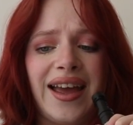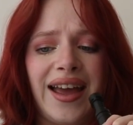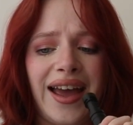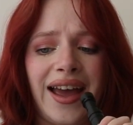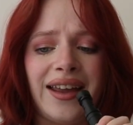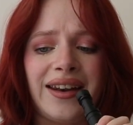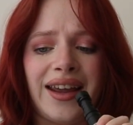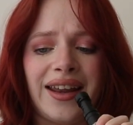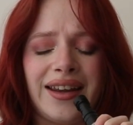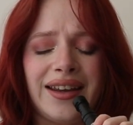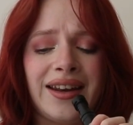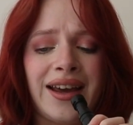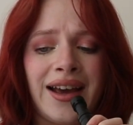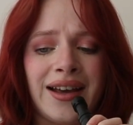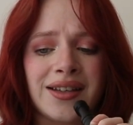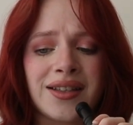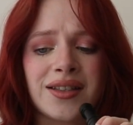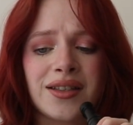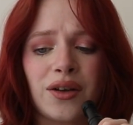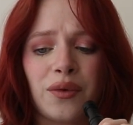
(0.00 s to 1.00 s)
and then it
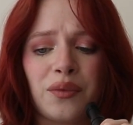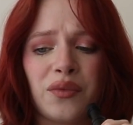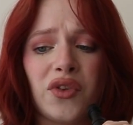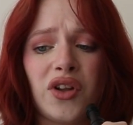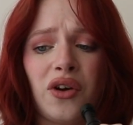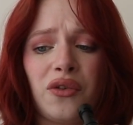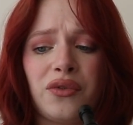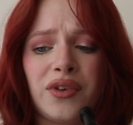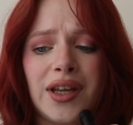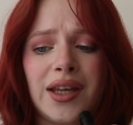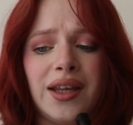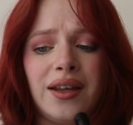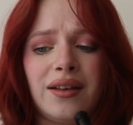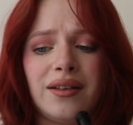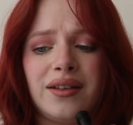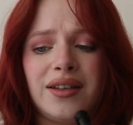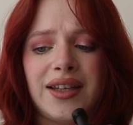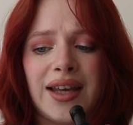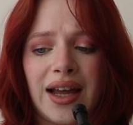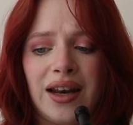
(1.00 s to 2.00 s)
has some lovely
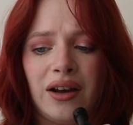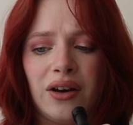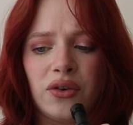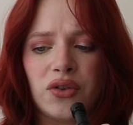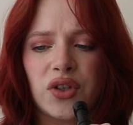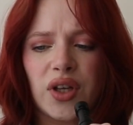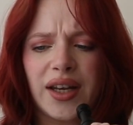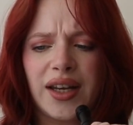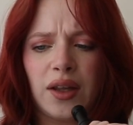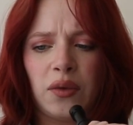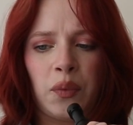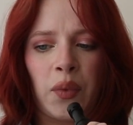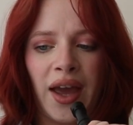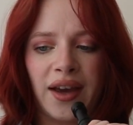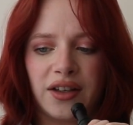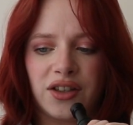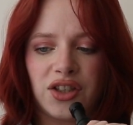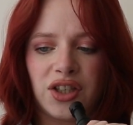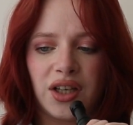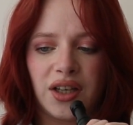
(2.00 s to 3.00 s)
yellows, and that
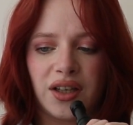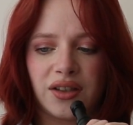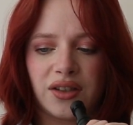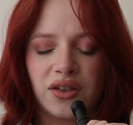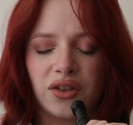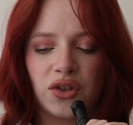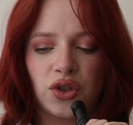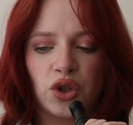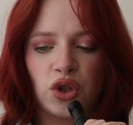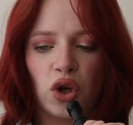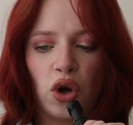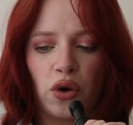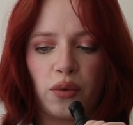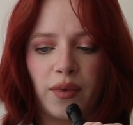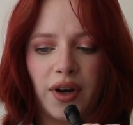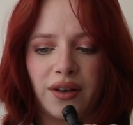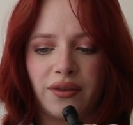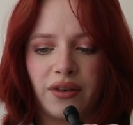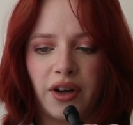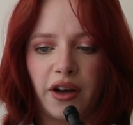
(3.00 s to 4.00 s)
packaging is so
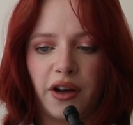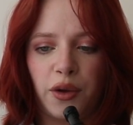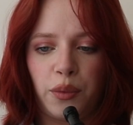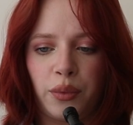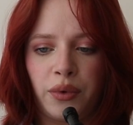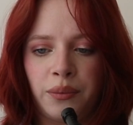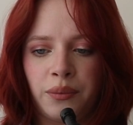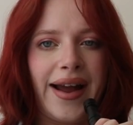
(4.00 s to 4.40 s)
my vibe.